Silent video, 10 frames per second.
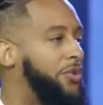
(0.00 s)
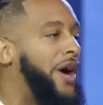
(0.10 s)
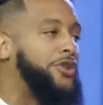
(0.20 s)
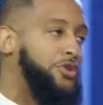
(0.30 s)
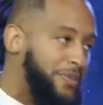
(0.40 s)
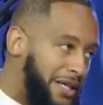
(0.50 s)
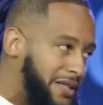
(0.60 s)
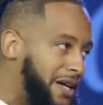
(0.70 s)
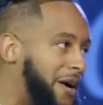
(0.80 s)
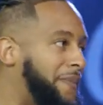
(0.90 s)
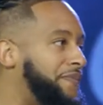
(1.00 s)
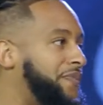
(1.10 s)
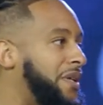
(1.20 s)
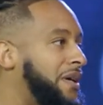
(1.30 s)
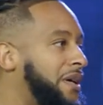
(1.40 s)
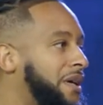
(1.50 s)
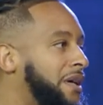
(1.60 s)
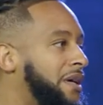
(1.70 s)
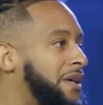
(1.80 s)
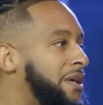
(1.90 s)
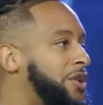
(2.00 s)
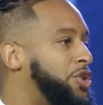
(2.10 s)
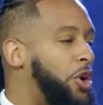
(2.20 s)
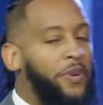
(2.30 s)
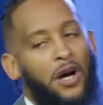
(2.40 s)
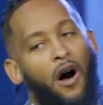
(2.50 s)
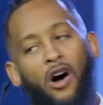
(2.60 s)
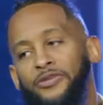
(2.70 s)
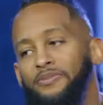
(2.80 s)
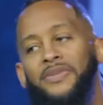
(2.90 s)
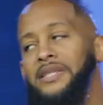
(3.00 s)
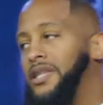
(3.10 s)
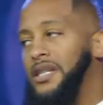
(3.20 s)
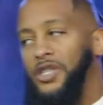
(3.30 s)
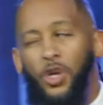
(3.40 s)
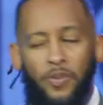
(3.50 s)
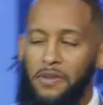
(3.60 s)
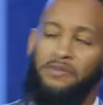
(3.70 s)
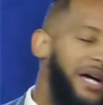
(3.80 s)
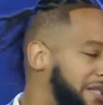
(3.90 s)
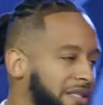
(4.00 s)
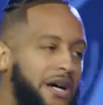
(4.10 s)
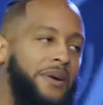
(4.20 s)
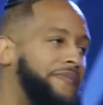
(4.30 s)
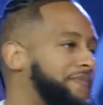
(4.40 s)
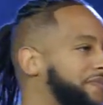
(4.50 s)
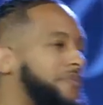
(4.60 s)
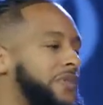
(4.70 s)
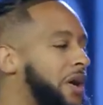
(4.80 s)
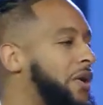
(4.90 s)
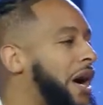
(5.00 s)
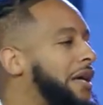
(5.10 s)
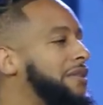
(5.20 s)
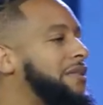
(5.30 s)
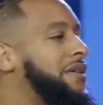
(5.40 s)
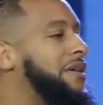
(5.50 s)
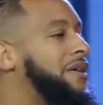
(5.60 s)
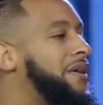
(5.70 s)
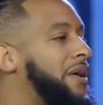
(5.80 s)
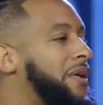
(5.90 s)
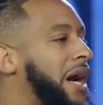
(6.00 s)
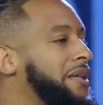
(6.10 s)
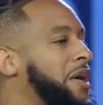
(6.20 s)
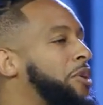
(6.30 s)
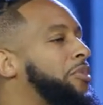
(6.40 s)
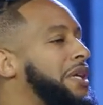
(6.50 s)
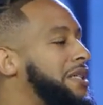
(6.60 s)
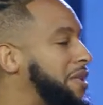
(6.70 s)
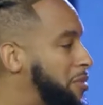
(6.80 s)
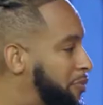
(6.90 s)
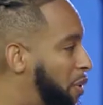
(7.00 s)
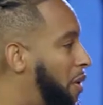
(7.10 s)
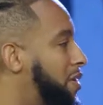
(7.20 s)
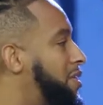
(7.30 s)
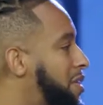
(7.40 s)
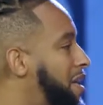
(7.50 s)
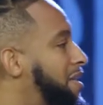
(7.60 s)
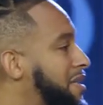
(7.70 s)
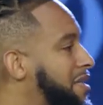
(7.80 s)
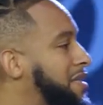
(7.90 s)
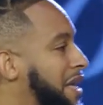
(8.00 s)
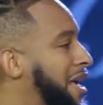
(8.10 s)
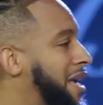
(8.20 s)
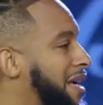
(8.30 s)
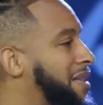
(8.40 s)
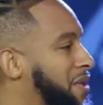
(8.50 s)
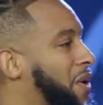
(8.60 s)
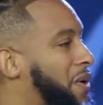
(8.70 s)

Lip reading: to where you messed up, you'll be off mentally. You'll be messed up. All right? All right? But it's important to understand,